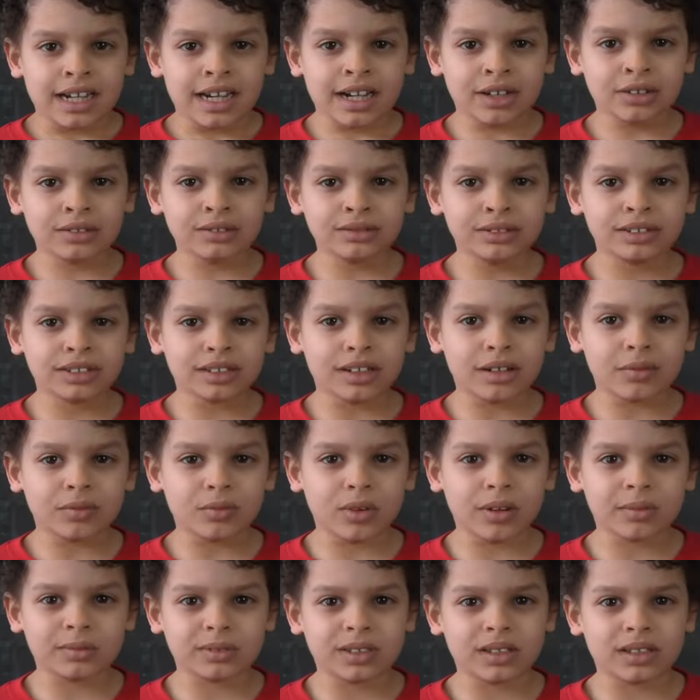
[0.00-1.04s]
How do some
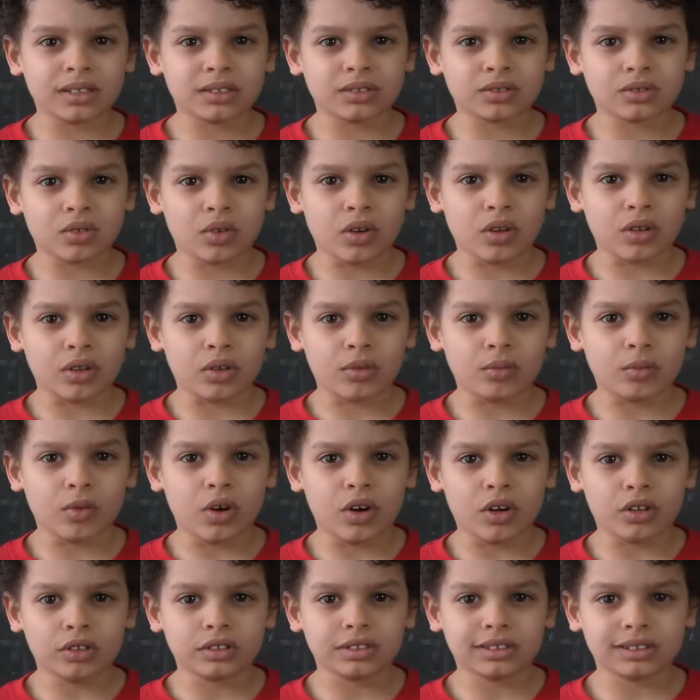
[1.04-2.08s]
reptiles crawl on
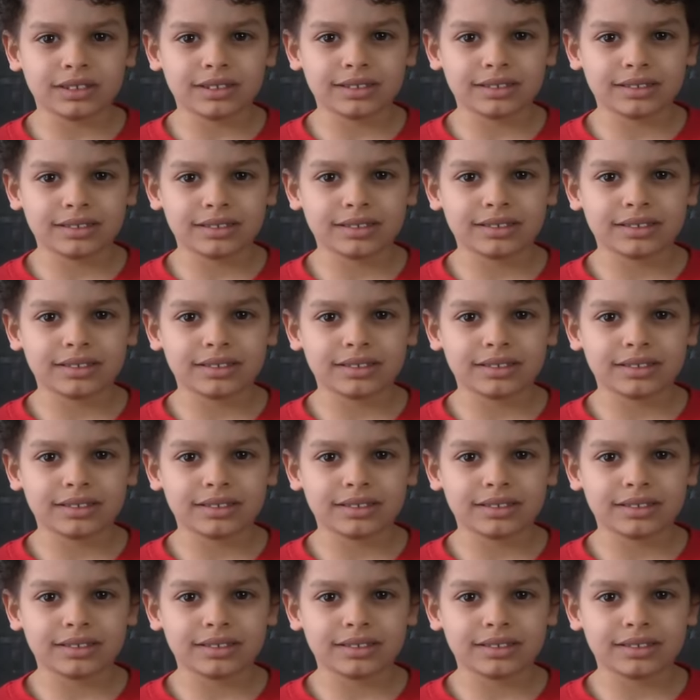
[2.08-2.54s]
walls?